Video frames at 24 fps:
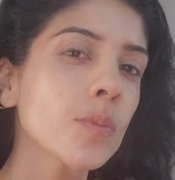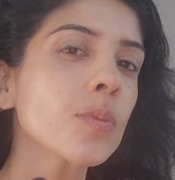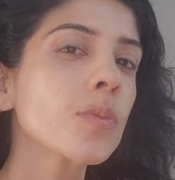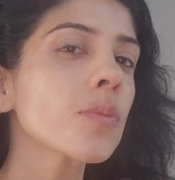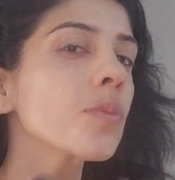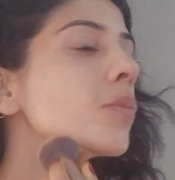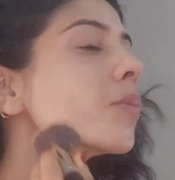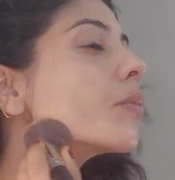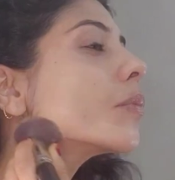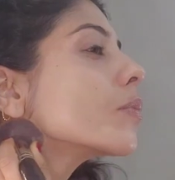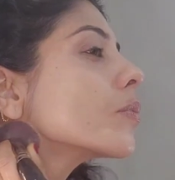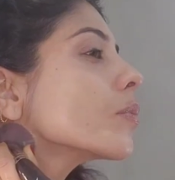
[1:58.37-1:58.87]

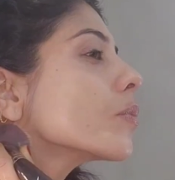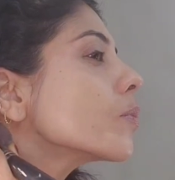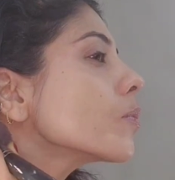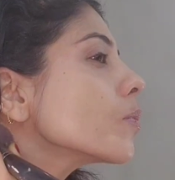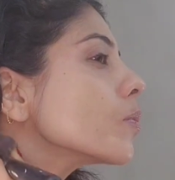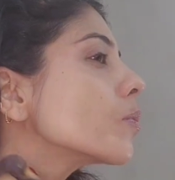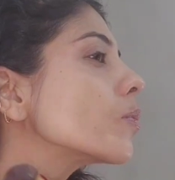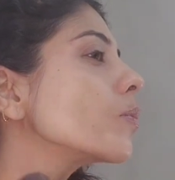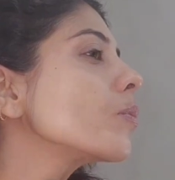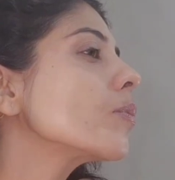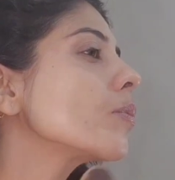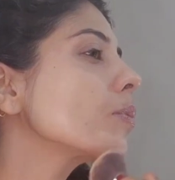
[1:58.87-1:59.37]
So you
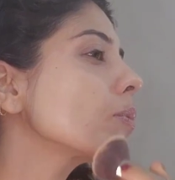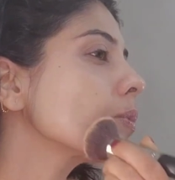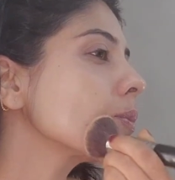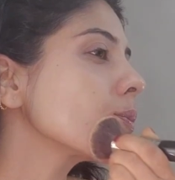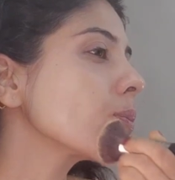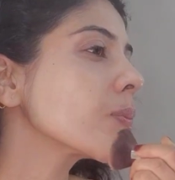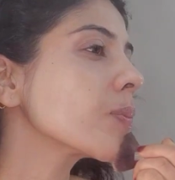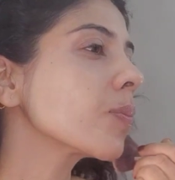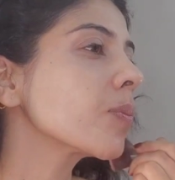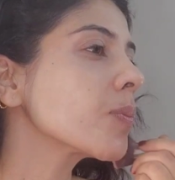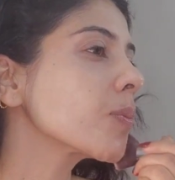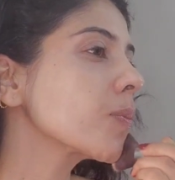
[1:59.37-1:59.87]
can use
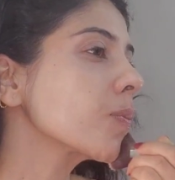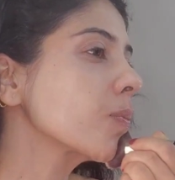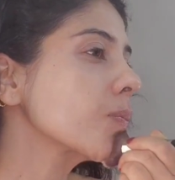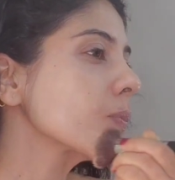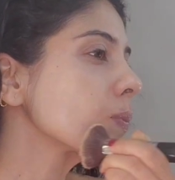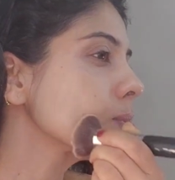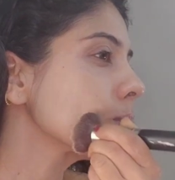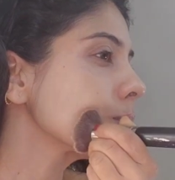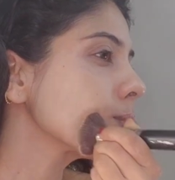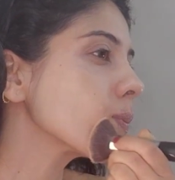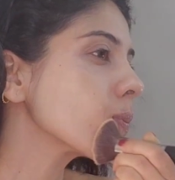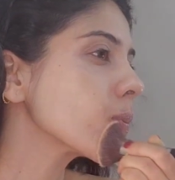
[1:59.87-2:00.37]
this brush
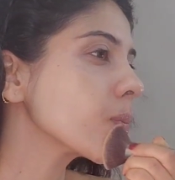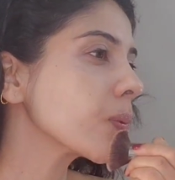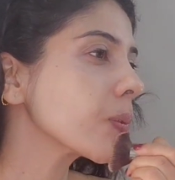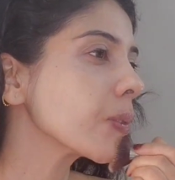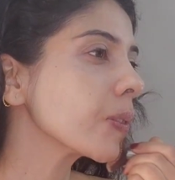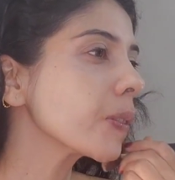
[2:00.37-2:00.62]
as well.